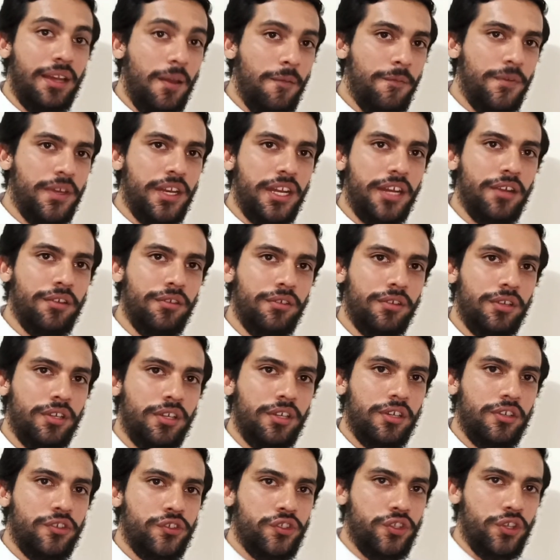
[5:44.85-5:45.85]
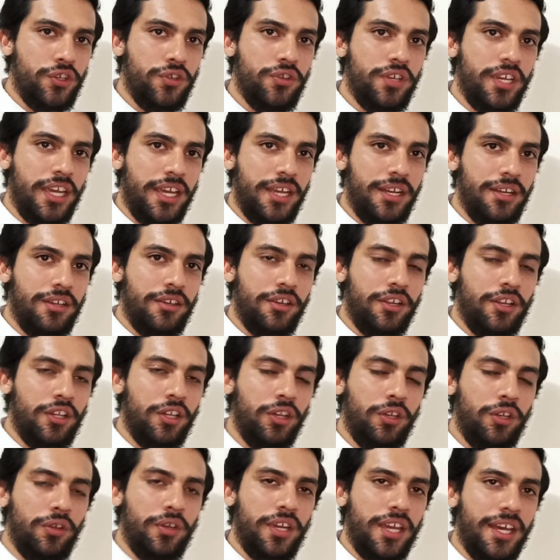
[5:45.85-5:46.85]
video so you can
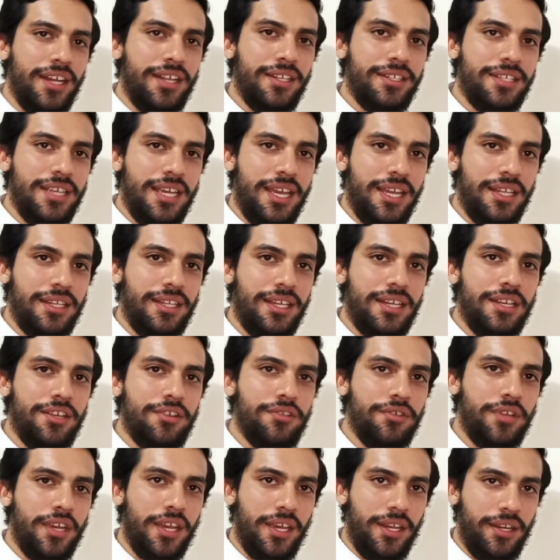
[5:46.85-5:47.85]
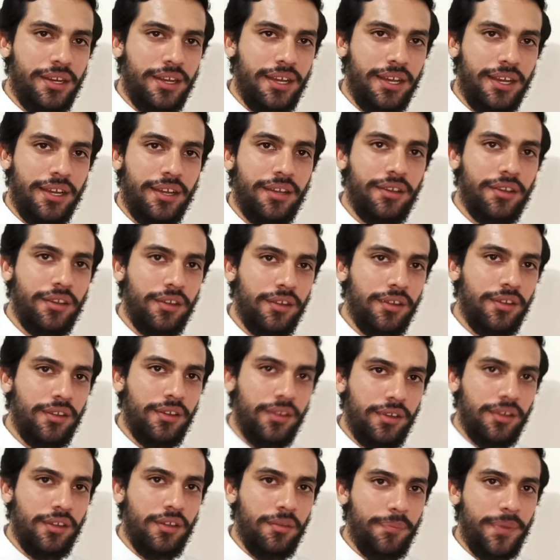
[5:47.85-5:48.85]
look at it and then you can
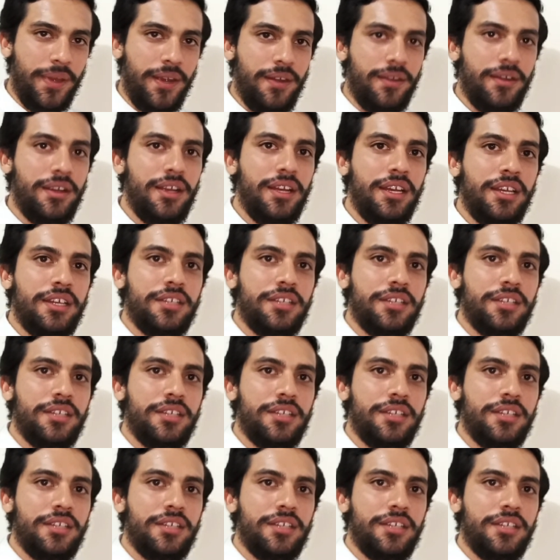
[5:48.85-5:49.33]
compare.